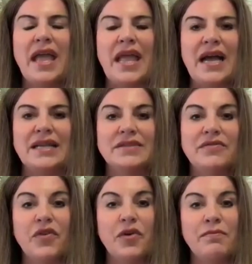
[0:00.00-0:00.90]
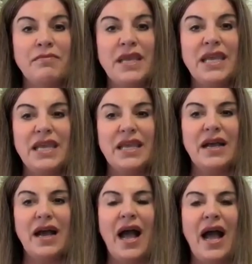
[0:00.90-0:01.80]
and for
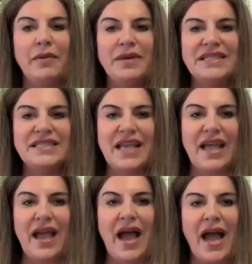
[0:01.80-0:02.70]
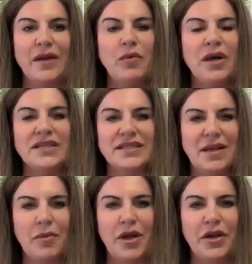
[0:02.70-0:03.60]
me I would say I'd want
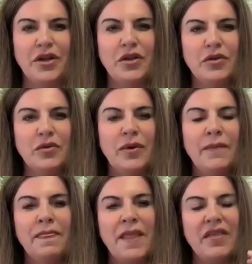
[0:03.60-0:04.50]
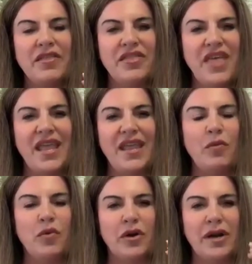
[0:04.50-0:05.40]
someone who they
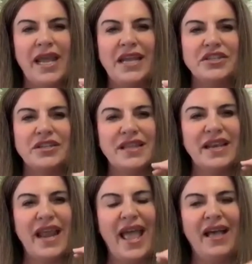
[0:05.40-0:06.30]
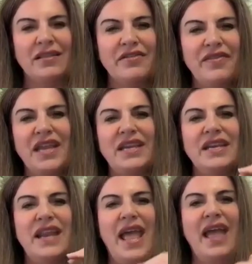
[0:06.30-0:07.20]
were an agent that
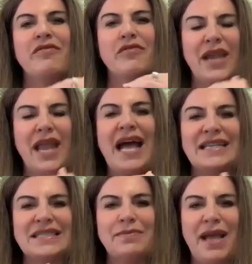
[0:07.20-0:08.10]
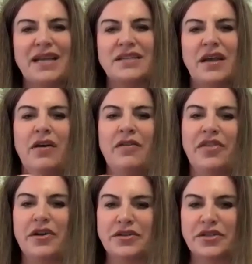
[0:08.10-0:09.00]
elevated every aspect of
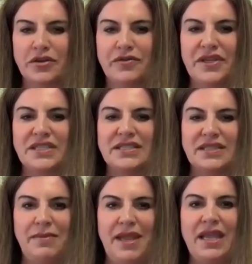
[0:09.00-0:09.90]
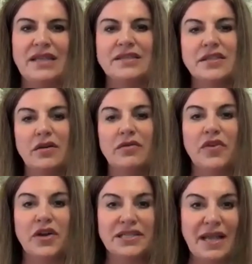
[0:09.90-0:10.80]
their service to me. And so,
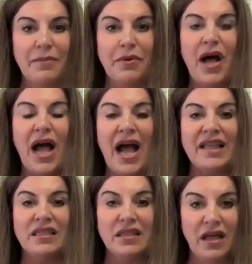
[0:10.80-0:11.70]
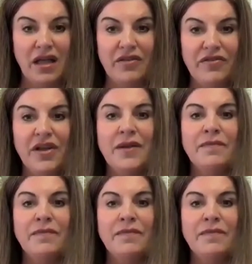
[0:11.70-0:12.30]
for mm-hmm. example, I love